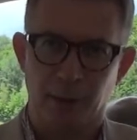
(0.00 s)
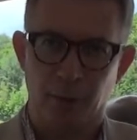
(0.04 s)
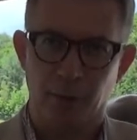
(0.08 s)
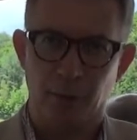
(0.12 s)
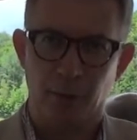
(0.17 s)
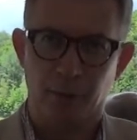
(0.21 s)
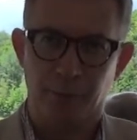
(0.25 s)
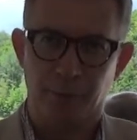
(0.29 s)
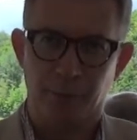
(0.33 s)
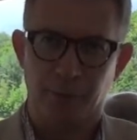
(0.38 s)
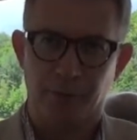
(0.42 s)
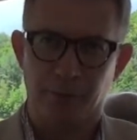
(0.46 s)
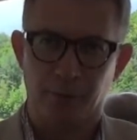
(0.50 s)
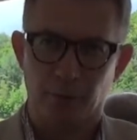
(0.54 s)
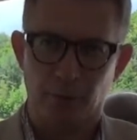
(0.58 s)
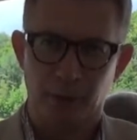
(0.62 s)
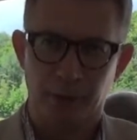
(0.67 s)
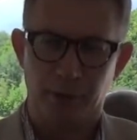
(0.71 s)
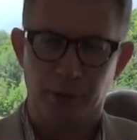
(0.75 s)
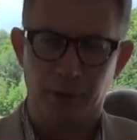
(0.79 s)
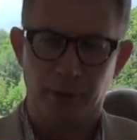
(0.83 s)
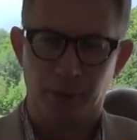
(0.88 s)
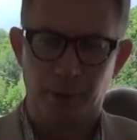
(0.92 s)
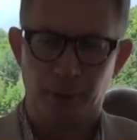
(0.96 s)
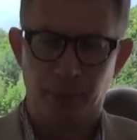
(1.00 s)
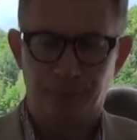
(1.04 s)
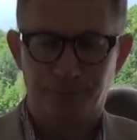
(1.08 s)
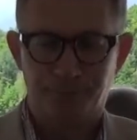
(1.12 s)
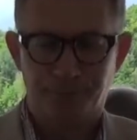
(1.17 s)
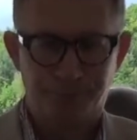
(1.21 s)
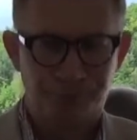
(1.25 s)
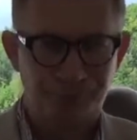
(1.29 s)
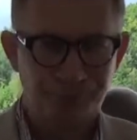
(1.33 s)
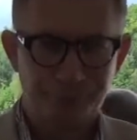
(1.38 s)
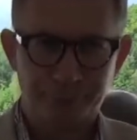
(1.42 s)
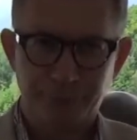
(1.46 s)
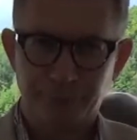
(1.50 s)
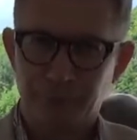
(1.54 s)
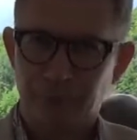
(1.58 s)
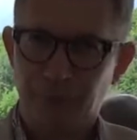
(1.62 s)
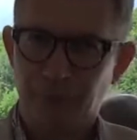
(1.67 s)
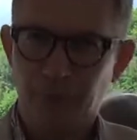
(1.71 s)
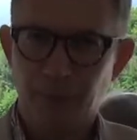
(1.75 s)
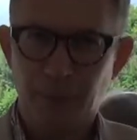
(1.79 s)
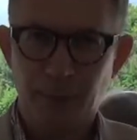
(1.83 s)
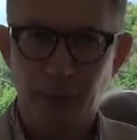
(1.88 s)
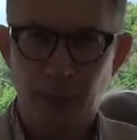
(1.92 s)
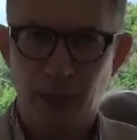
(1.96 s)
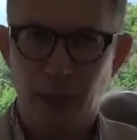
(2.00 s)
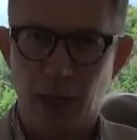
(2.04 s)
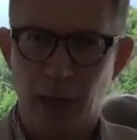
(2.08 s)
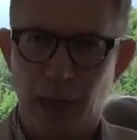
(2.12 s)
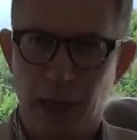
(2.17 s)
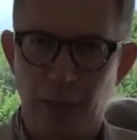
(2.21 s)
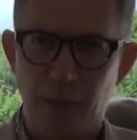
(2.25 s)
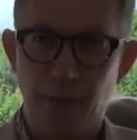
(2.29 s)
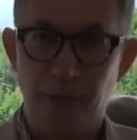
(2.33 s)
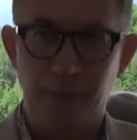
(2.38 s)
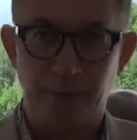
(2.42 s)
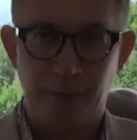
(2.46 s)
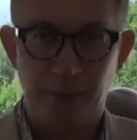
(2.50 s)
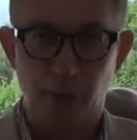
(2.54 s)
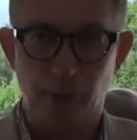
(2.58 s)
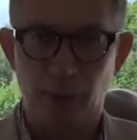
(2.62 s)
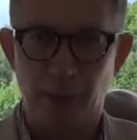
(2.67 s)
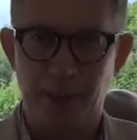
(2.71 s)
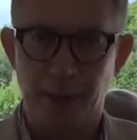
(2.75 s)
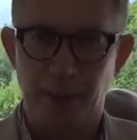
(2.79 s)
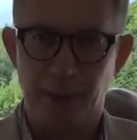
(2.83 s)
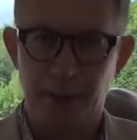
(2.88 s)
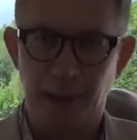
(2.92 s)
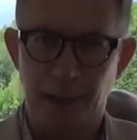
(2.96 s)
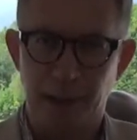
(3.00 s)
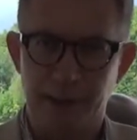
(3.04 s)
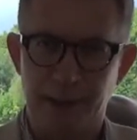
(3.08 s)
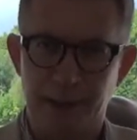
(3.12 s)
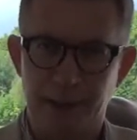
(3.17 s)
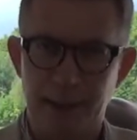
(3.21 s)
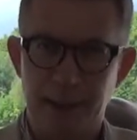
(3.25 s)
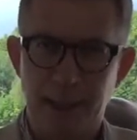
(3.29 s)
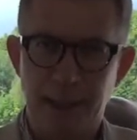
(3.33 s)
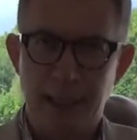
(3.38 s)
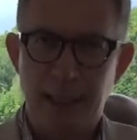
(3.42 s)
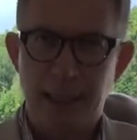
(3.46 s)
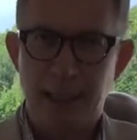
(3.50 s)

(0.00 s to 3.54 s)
Europe is going through, I would say quite unlikely.